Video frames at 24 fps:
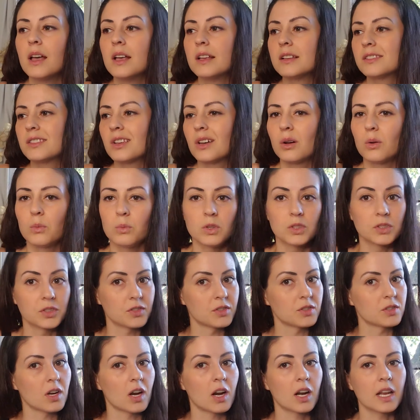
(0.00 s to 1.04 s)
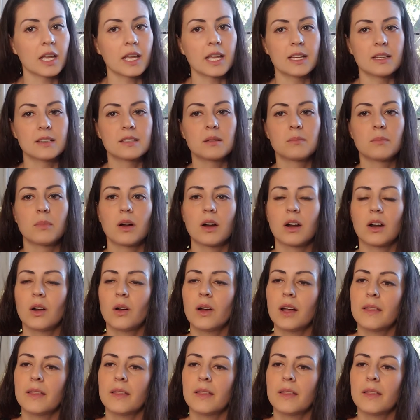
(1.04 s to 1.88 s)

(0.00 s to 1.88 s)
So we'll start again tomorrow.